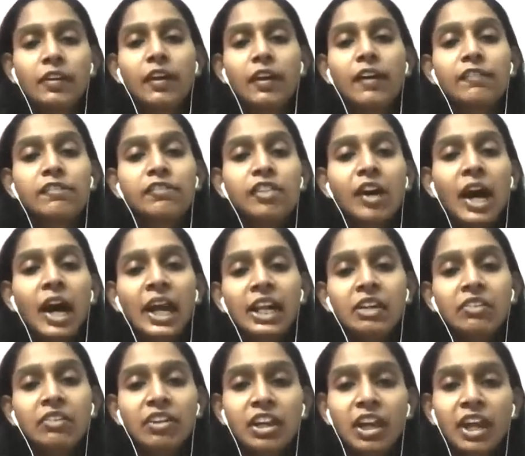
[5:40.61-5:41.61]
A wide
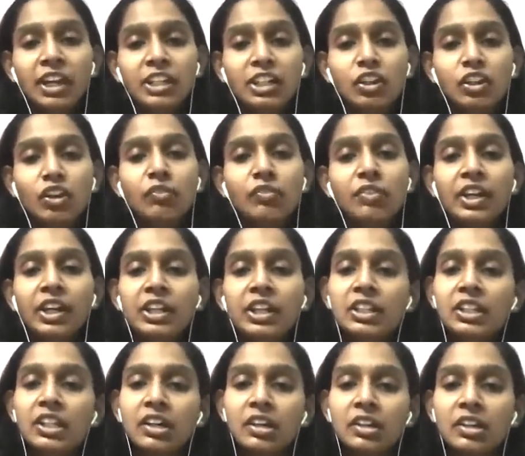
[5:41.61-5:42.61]
variety of
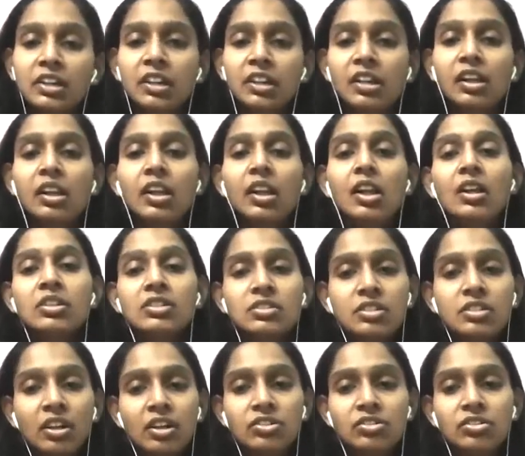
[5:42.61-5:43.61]
internal
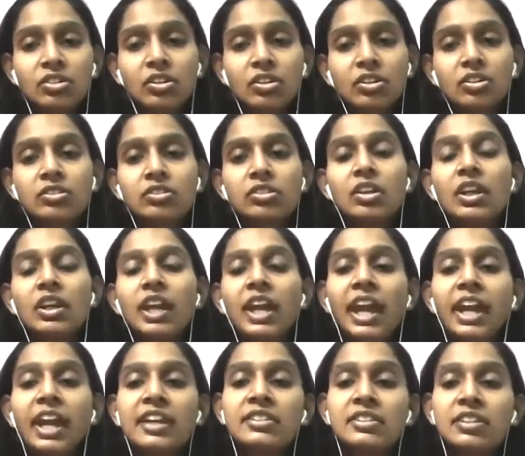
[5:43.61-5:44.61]
structures
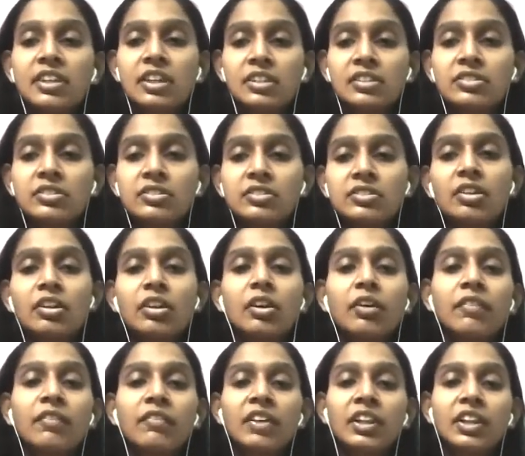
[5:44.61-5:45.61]
exists
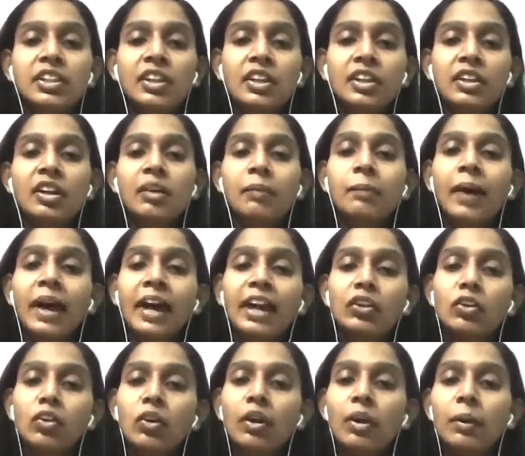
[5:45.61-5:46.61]
within
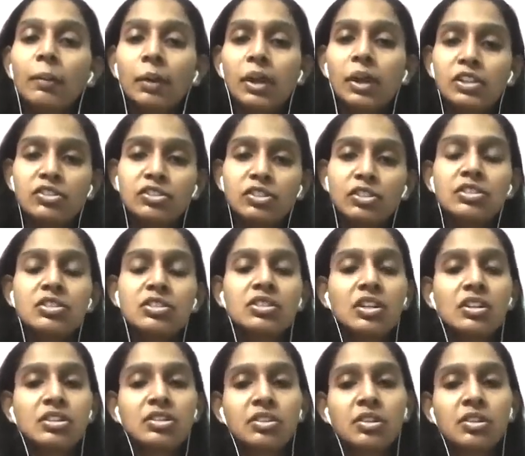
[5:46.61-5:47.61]
microemulsion
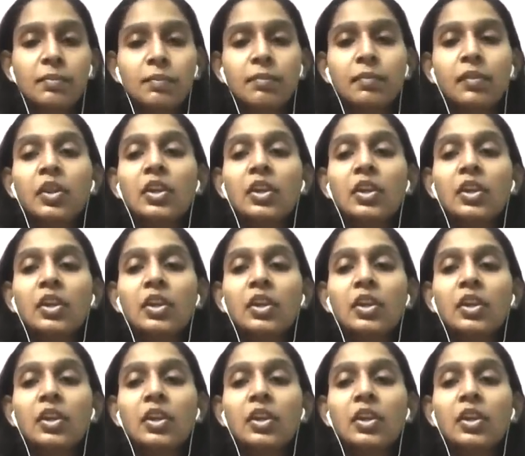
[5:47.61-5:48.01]
system.